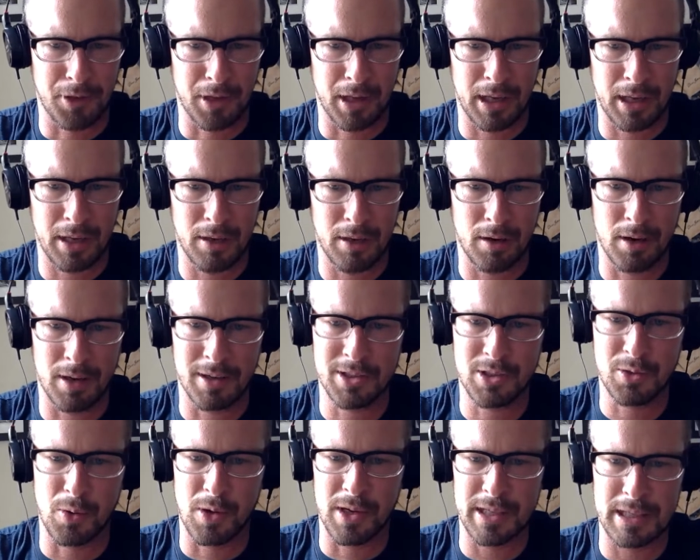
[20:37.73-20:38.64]
They are a
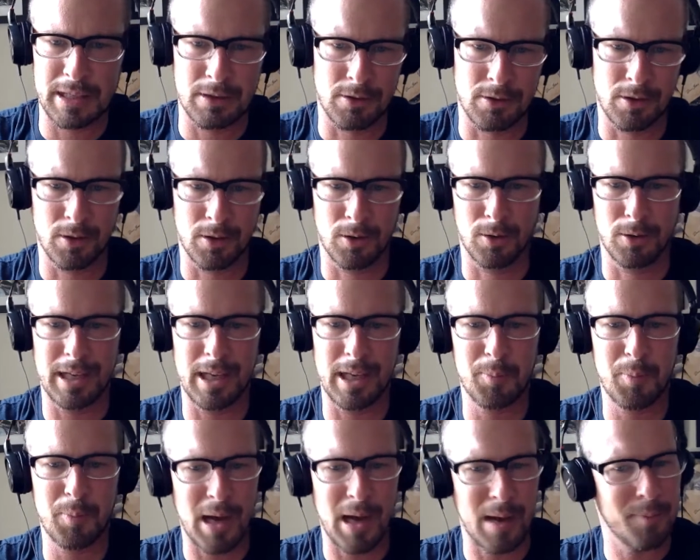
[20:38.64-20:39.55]
20-year-old
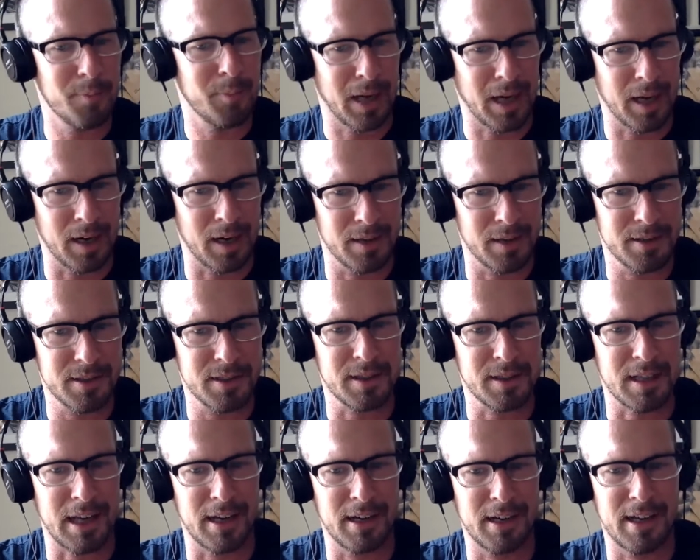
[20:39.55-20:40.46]
hip hop band
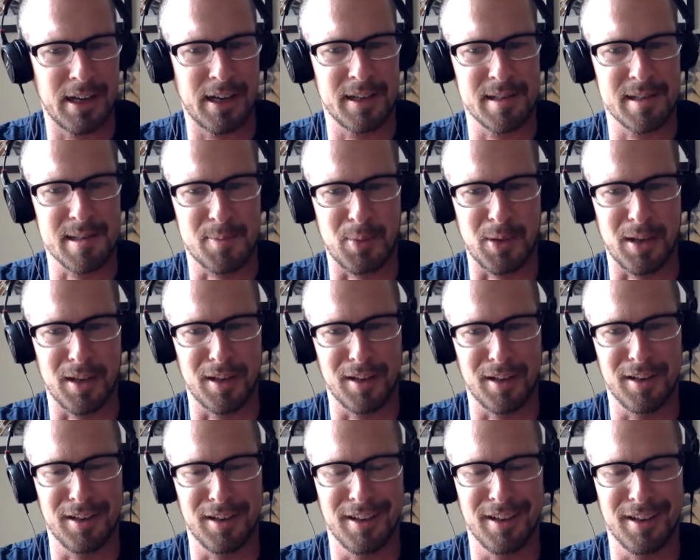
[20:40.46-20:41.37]
that has
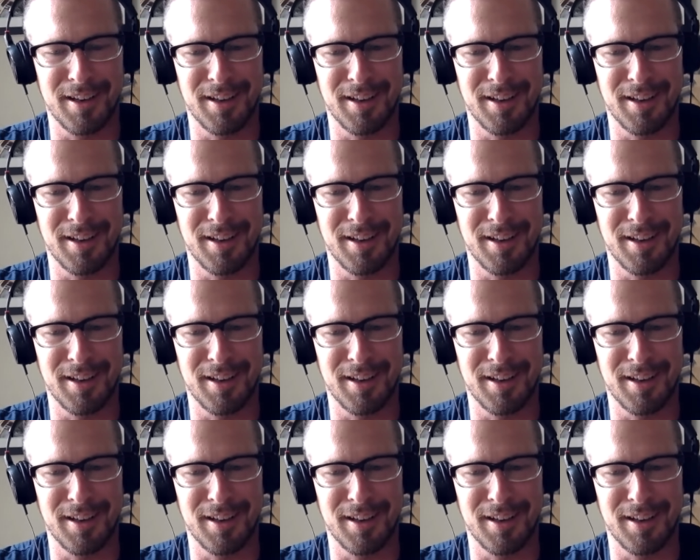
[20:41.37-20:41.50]
been,